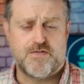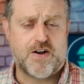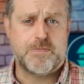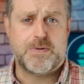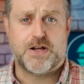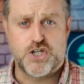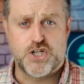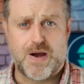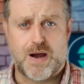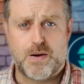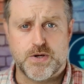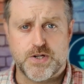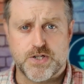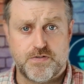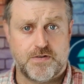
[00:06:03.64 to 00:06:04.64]
about 2
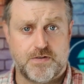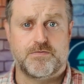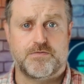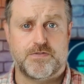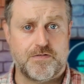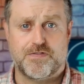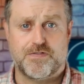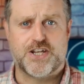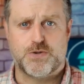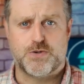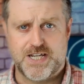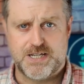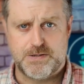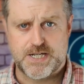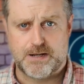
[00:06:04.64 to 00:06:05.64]
hours from flat to
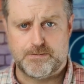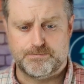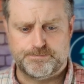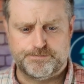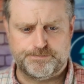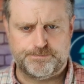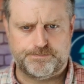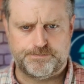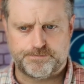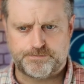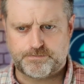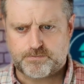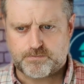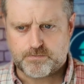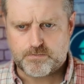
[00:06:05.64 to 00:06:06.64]
80%,
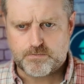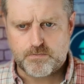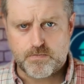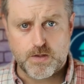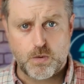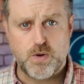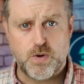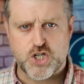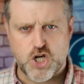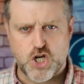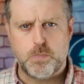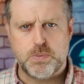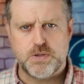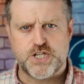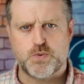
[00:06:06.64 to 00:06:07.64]
which
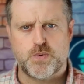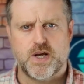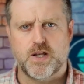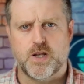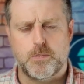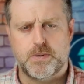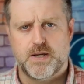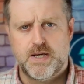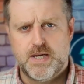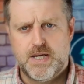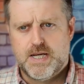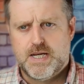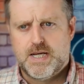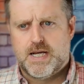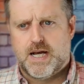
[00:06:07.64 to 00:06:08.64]
opens this wheel up
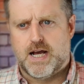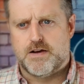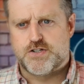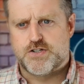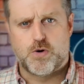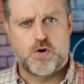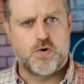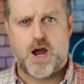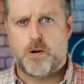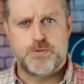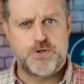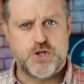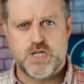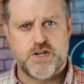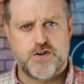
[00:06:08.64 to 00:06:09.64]
some great
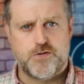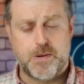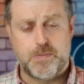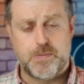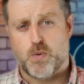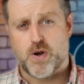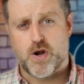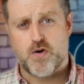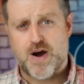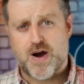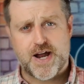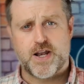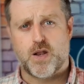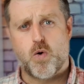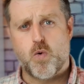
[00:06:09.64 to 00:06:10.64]
opportunities for people that want to ride
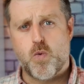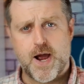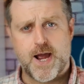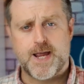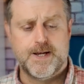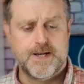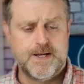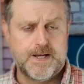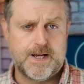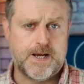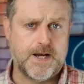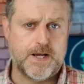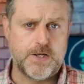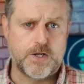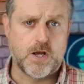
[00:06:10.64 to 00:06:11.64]
a long way.
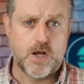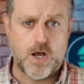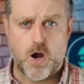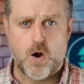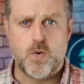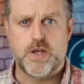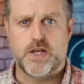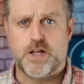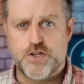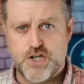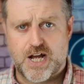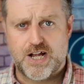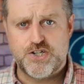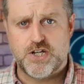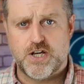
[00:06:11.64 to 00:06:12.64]
You can
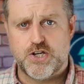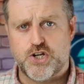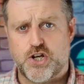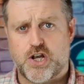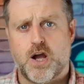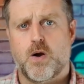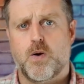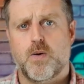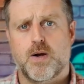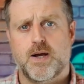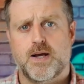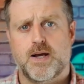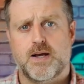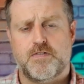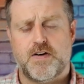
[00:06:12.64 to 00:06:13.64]
charge it as you go,
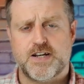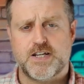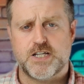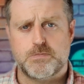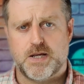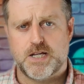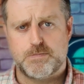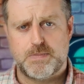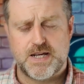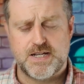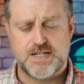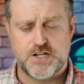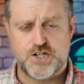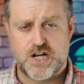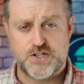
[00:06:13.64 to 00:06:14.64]
find a space to
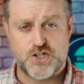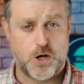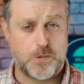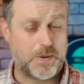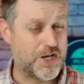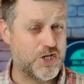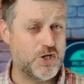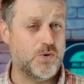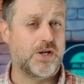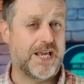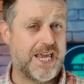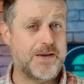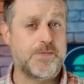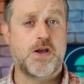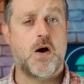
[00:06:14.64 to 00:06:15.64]
charge it up, and you'll
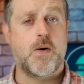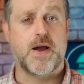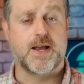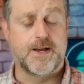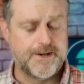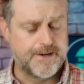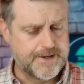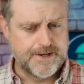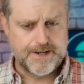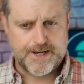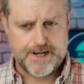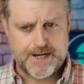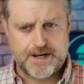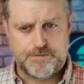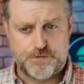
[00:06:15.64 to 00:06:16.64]
keep going
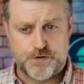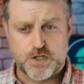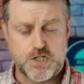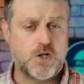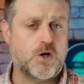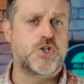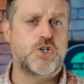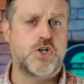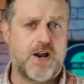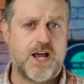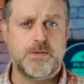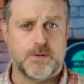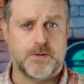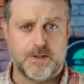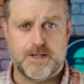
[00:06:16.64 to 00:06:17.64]
for as long as you're
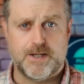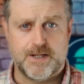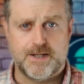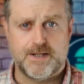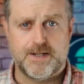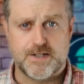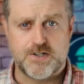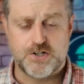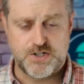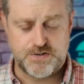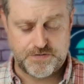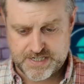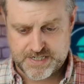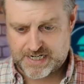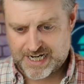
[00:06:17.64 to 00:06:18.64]
able, as long as you're
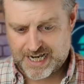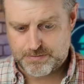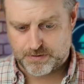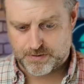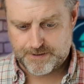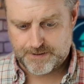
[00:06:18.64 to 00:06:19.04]
physically able.